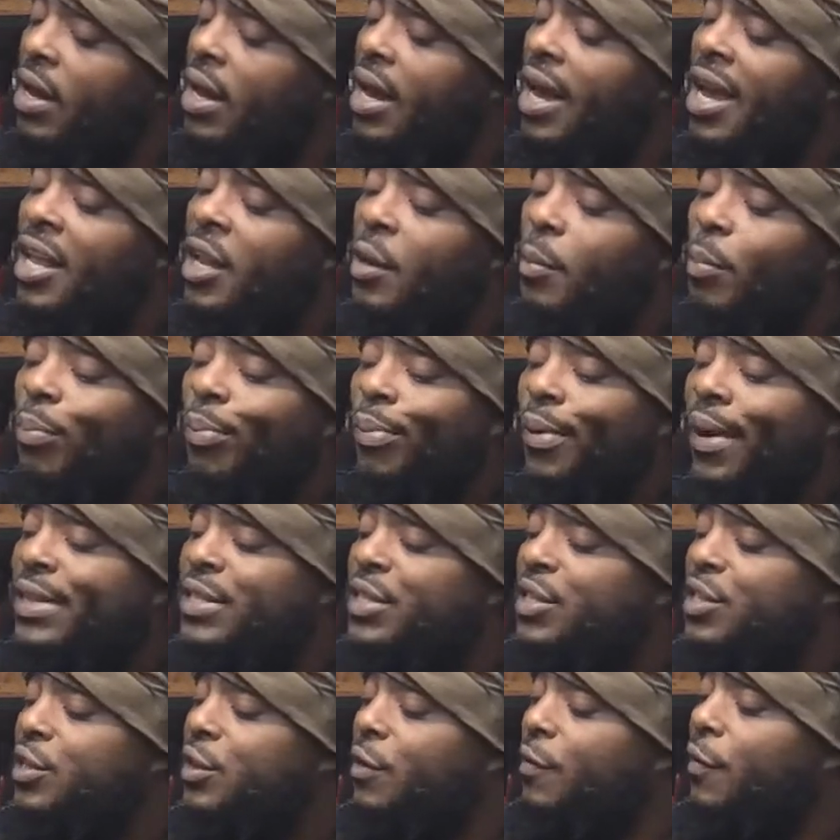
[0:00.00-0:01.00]
in the
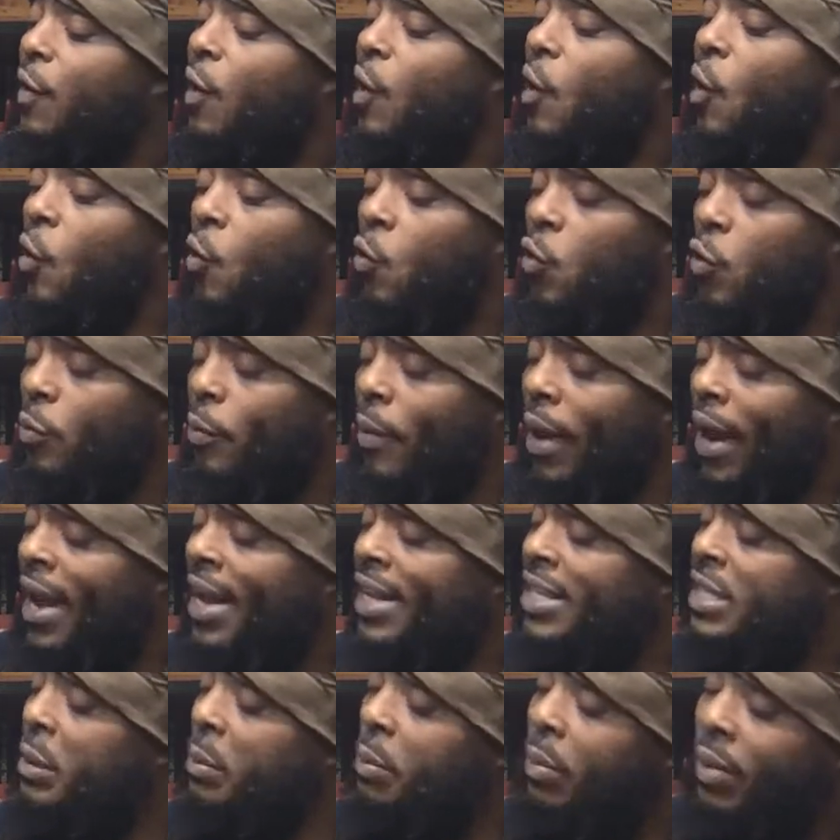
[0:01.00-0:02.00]
presence of her own
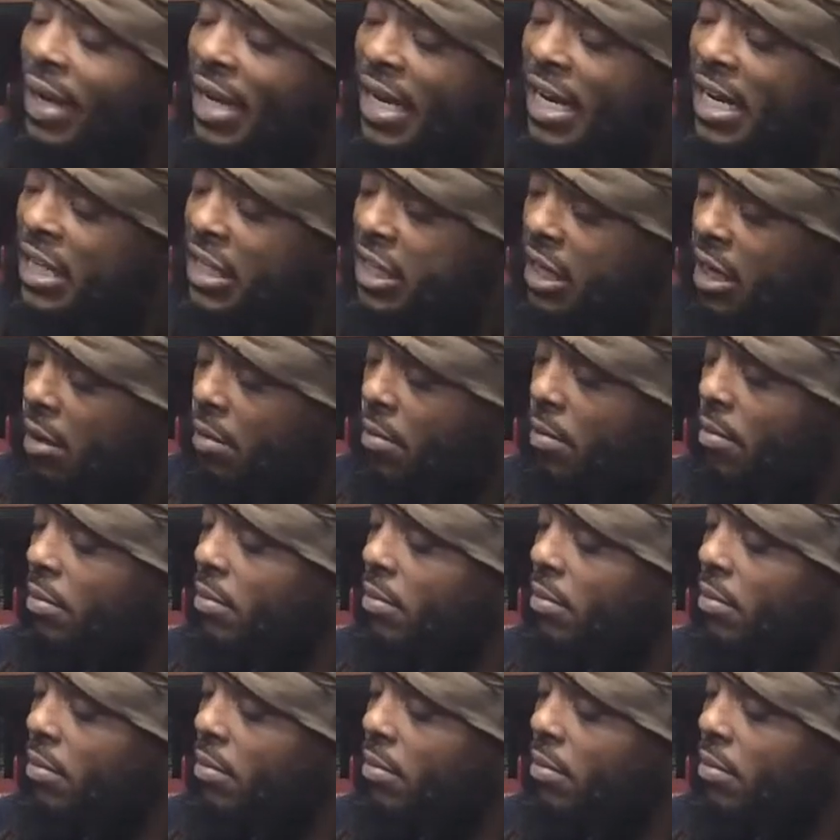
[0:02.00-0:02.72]
man, to please him,